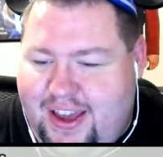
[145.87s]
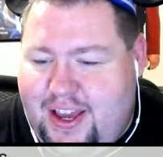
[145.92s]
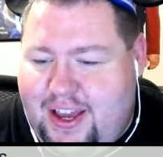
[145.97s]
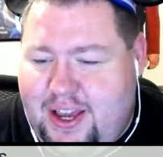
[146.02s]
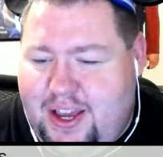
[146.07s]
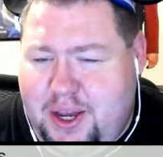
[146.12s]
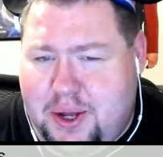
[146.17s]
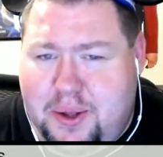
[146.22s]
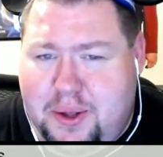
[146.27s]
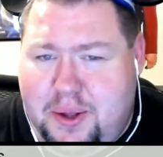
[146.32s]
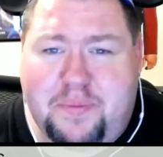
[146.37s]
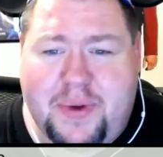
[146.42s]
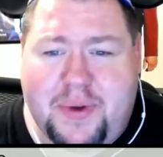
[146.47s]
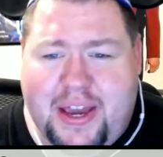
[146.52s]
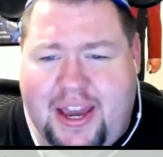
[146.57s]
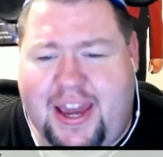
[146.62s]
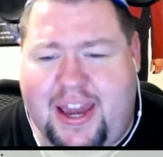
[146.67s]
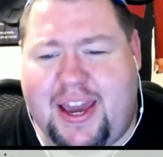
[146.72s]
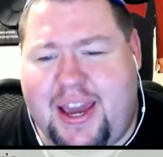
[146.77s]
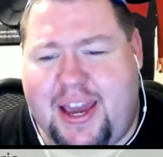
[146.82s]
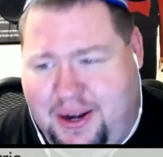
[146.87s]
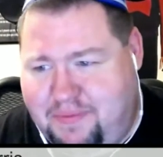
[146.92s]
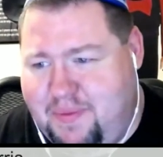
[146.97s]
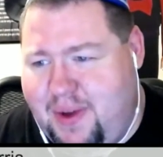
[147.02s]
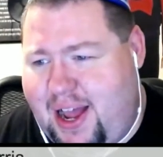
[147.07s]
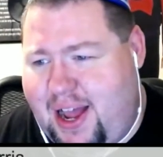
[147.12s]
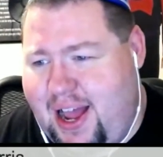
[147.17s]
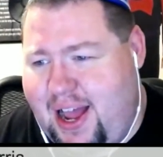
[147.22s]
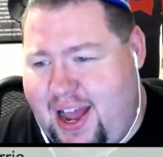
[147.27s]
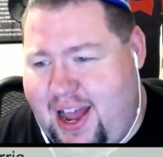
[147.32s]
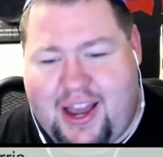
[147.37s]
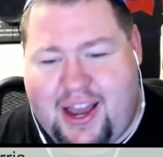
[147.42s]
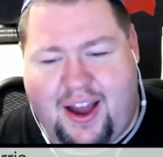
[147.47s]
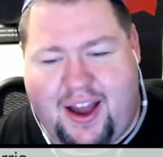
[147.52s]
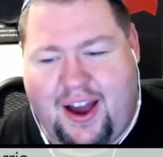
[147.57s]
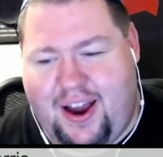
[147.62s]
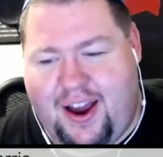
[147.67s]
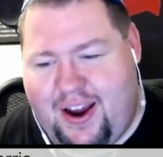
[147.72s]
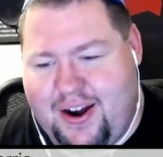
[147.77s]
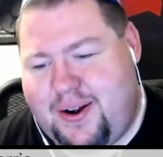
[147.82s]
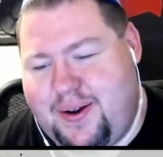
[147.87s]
You'll be in my heart.